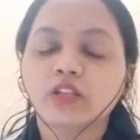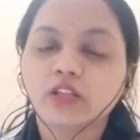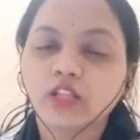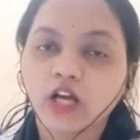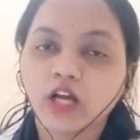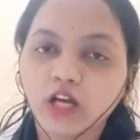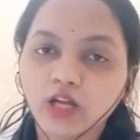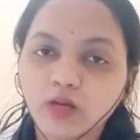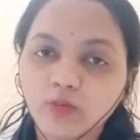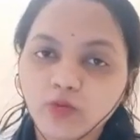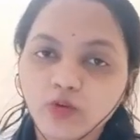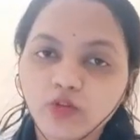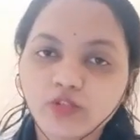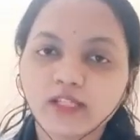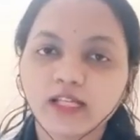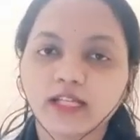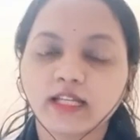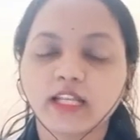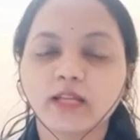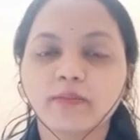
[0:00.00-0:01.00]

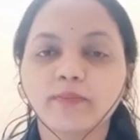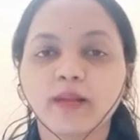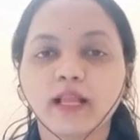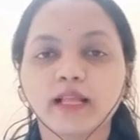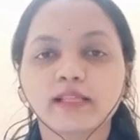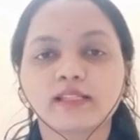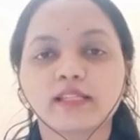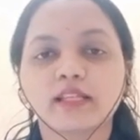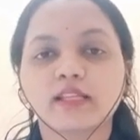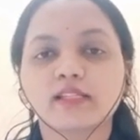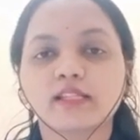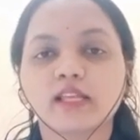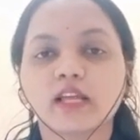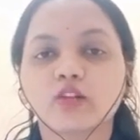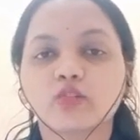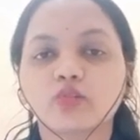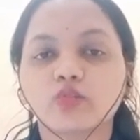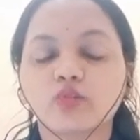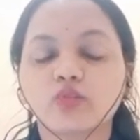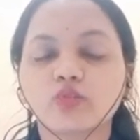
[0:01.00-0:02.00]
Thermosetting plastics
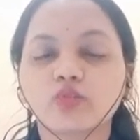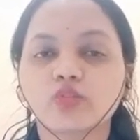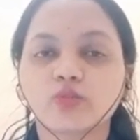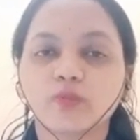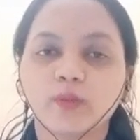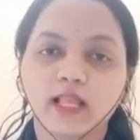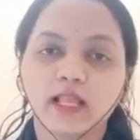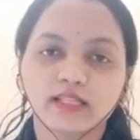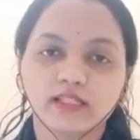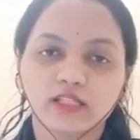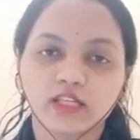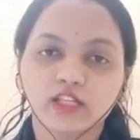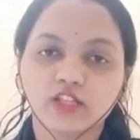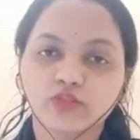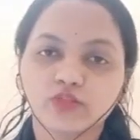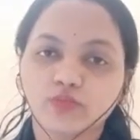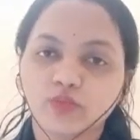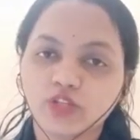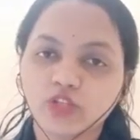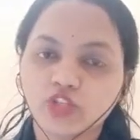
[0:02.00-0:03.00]
are those
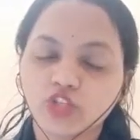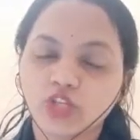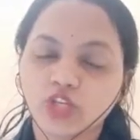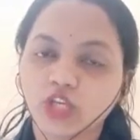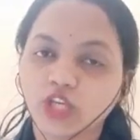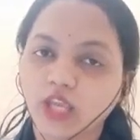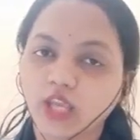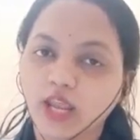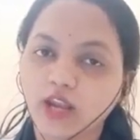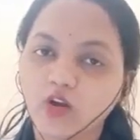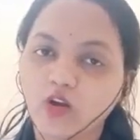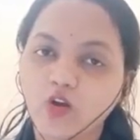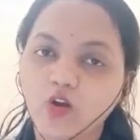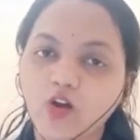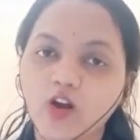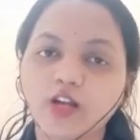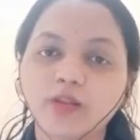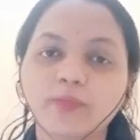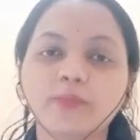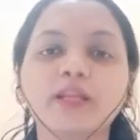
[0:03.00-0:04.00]
plastics which
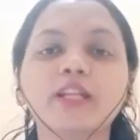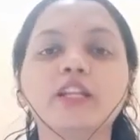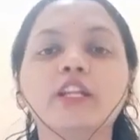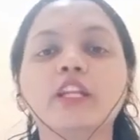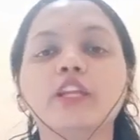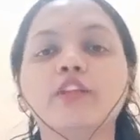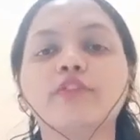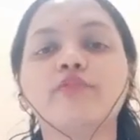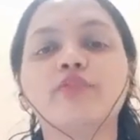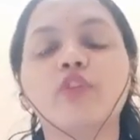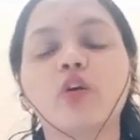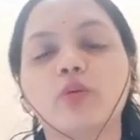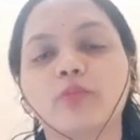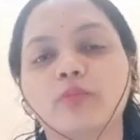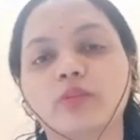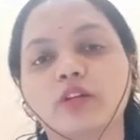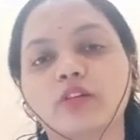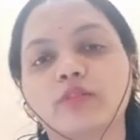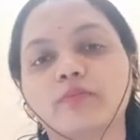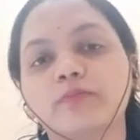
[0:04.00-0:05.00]
cannot be
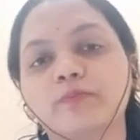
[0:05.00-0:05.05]
deformed.